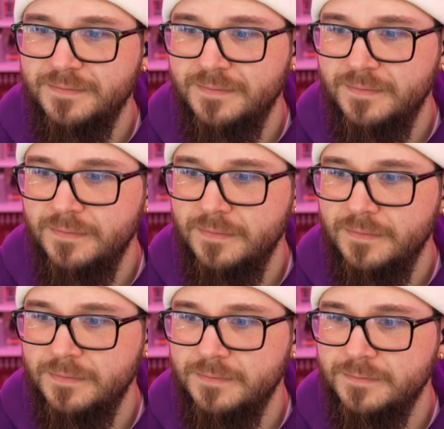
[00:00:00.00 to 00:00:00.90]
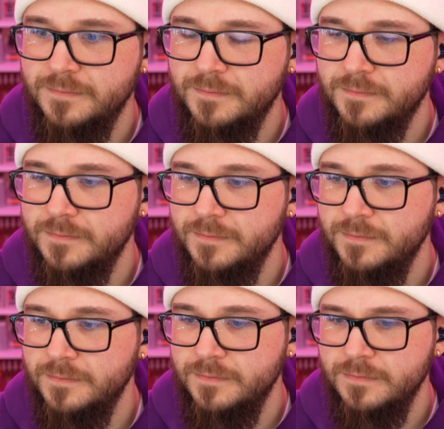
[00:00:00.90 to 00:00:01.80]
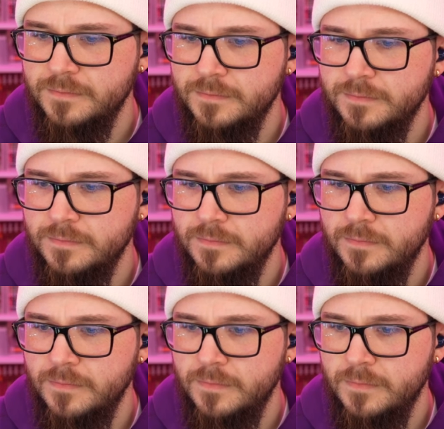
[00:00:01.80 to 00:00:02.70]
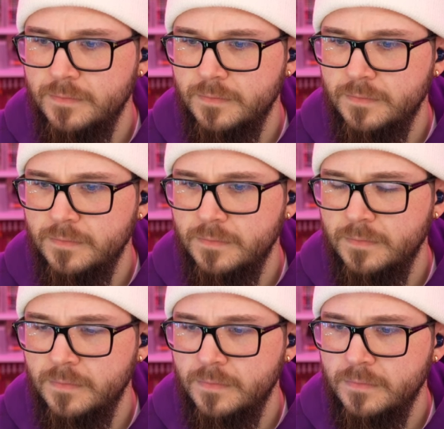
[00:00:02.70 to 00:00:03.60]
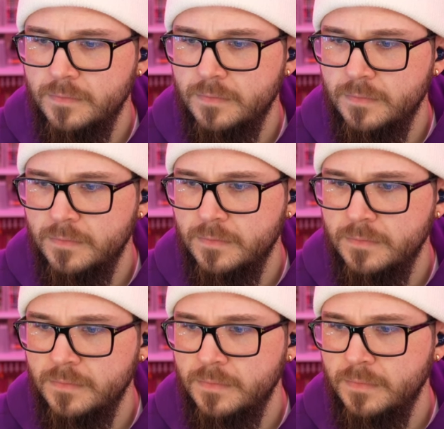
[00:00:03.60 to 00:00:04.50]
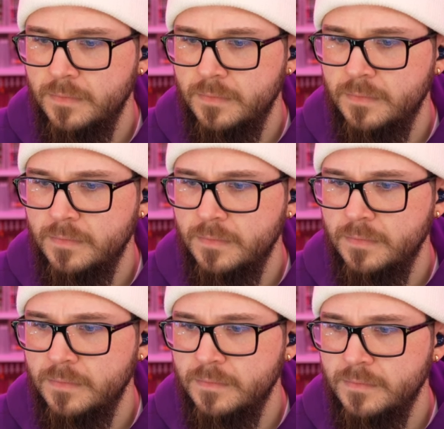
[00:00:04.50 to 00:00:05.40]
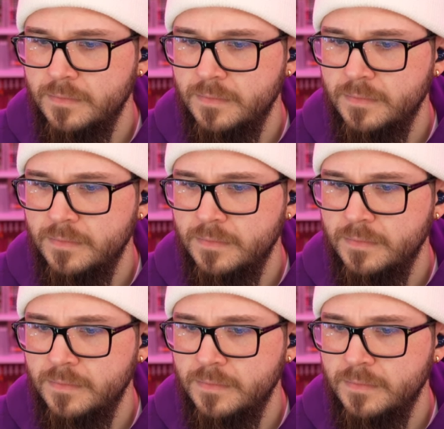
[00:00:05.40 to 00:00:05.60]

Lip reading: [no speech]